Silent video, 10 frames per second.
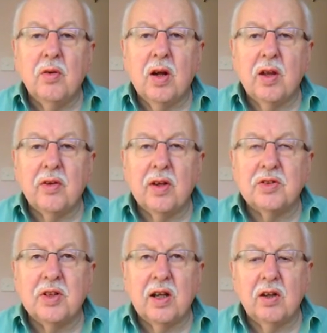rather
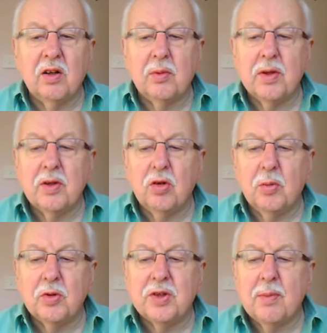unsettled with
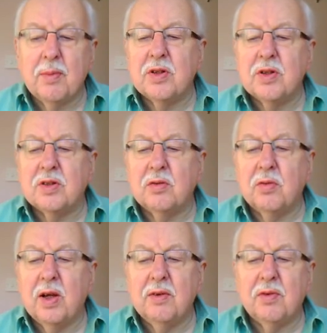normal temperatures
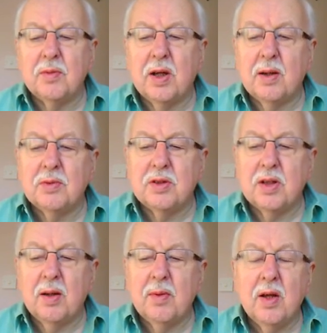and rain from time to
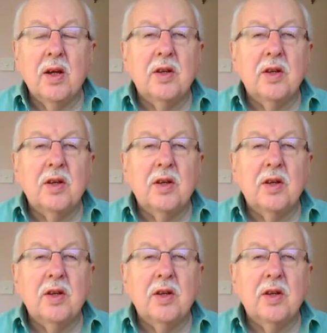time.